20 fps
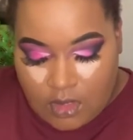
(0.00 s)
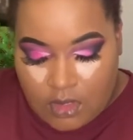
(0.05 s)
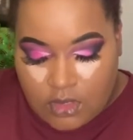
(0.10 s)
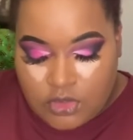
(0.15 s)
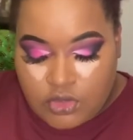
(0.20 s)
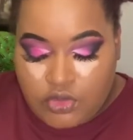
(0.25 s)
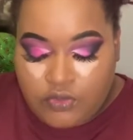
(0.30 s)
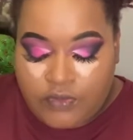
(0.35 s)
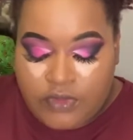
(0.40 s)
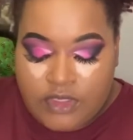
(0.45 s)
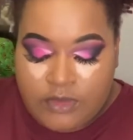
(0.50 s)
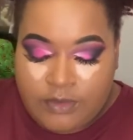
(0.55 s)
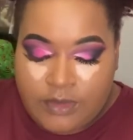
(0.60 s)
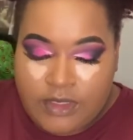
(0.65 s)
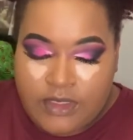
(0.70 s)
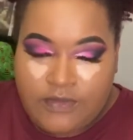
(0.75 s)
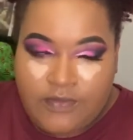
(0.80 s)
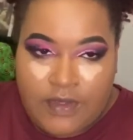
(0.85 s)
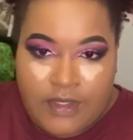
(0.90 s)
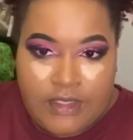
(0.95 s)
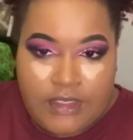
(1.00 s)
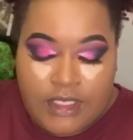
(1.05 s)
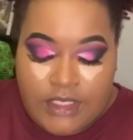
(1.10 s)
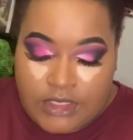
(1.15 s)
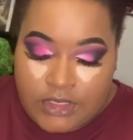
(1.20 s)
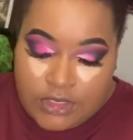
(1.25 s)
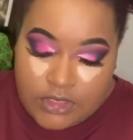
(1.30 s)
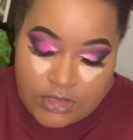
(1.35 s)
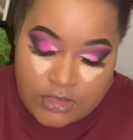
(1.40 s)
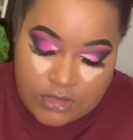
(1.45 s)
Juvia's Place
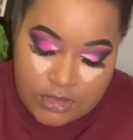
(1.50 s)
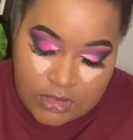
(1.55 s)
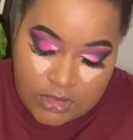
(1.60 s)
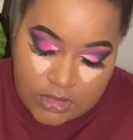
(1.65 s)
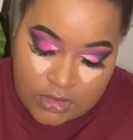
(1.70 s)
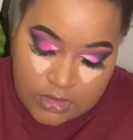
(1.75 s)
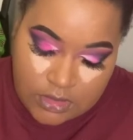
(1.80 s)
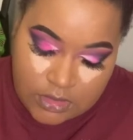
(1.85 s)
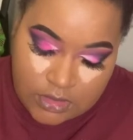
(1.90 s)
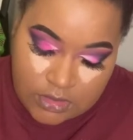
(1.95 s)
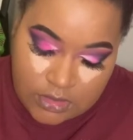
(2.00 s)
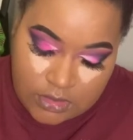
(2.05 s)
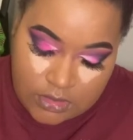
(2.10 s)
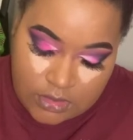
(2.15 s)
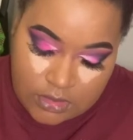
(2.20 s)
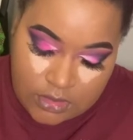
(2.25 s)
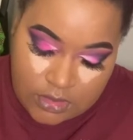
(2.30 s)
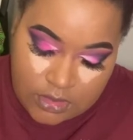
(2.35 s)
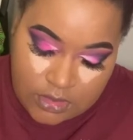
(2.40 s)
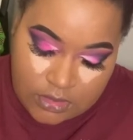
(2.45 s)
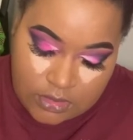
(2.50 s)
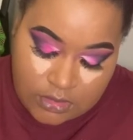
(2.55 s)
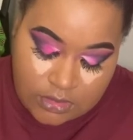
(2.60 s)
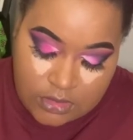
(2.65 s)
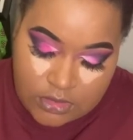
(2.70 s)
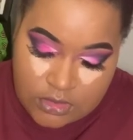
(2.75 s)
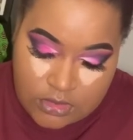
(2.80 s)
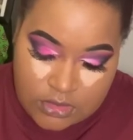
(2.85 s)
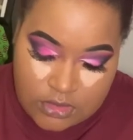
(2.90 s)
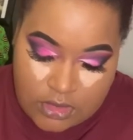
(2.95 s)
foundation stick. I think
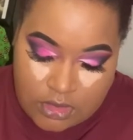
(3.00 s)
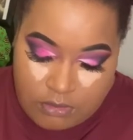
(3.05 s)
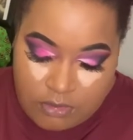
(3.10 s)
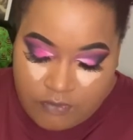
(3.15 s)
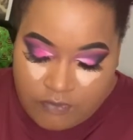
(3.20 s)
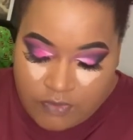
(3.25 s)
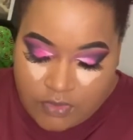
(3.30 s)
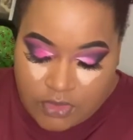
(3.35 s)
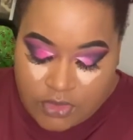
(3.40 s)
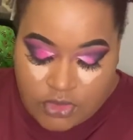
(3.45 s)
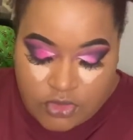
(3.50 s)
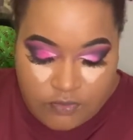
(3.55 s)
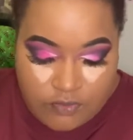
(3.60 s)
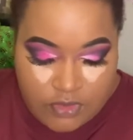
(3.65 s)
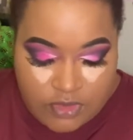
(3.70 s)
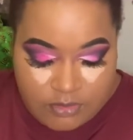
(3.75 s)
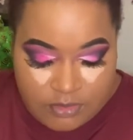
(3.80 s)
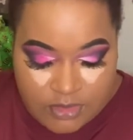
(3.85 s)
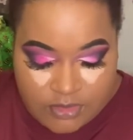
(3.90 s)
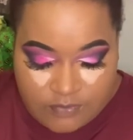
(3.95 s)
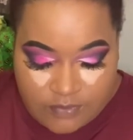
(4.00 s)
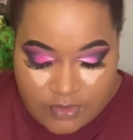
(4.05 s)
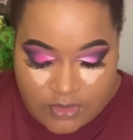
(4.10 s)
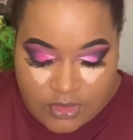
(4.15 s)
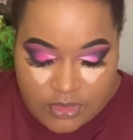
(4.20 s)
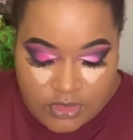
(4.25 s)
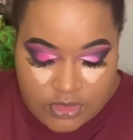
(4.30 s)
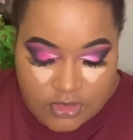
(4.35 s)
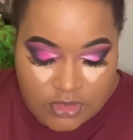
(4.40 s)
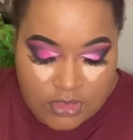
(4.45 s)
that's just the name of it. The Juvia's Place
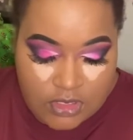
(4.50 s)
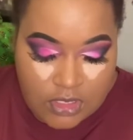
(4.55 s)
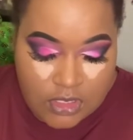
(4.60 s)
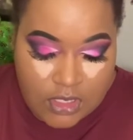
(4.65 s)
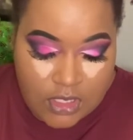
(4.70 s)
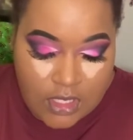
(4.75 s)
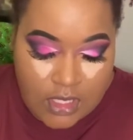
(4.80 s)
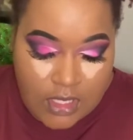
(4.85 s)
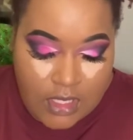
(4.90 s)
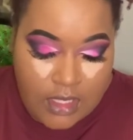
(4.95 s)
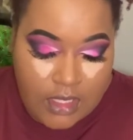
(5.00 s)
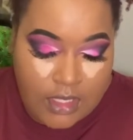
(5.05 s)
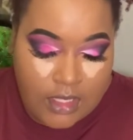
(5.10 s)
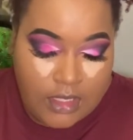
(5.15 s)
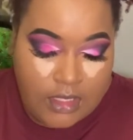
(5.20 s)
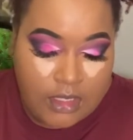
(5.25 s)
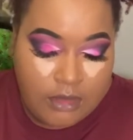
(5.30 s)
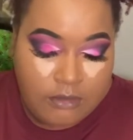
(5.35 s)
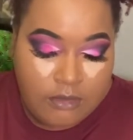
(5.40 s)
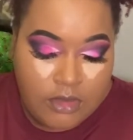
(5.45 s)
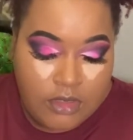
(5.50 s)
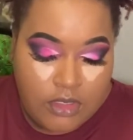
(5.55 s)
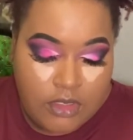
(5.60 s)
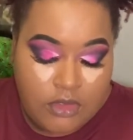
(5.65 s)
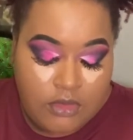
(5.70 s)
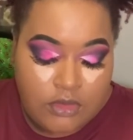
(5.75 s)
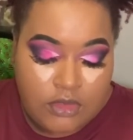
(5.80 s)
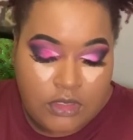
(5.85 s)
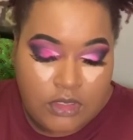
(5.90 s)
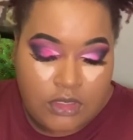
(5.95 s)
foundation stick. And I'm gonna
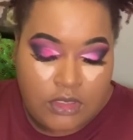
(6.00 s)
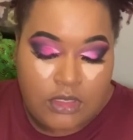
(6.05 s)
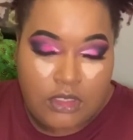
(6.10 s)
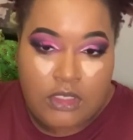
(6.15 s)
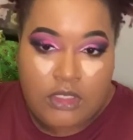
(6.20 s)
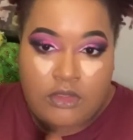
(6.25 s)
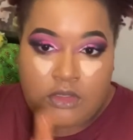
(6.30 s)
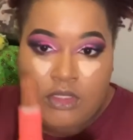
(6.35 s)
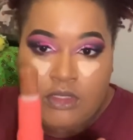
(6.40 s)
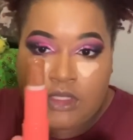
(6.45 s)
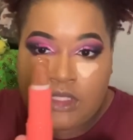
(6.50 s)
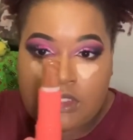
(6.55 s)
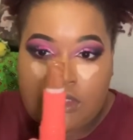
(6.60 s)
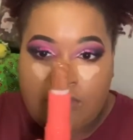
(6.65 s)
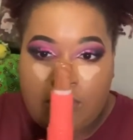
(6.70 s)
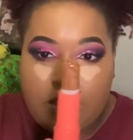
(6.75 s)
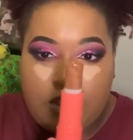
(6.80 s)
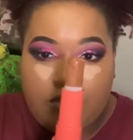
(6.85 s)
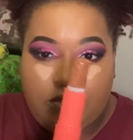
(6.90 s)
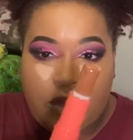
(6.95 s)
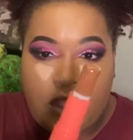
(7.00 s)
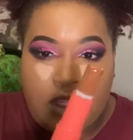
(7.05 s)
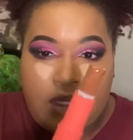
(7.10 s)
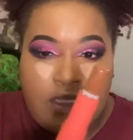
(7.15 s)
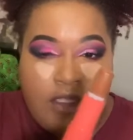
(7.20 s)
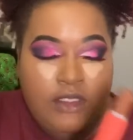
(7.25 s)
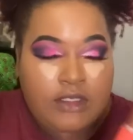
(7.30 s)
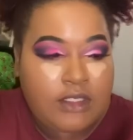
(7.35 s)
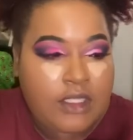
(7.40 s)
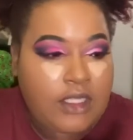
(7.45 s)
use it. You get this much
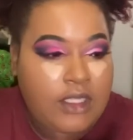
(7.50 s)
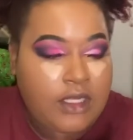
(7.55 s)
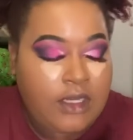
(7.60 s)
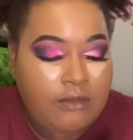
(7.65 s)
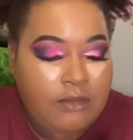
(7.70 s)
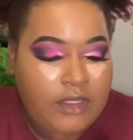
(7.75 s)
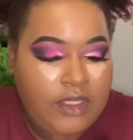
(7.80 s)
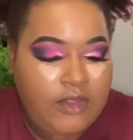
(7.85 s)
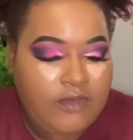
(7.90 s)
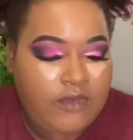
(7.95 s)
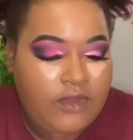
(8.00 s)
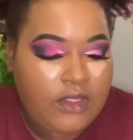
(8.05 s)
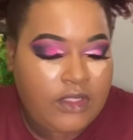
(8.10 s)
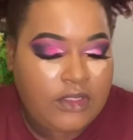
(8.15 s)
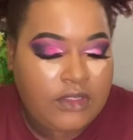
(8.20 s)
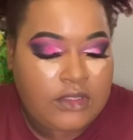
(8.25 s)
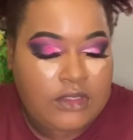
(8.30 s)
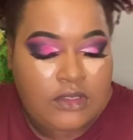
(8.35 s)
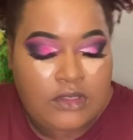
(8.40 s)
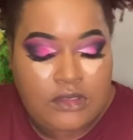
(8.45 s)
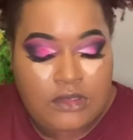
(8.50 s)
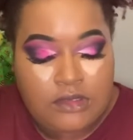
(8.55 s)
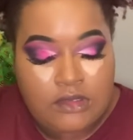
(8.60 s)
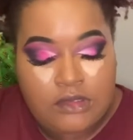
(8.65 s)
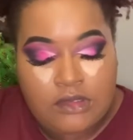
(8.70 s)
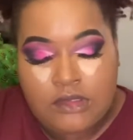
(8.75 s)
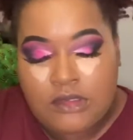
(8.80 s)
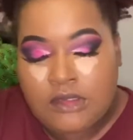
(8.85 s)
product, and I believe it's,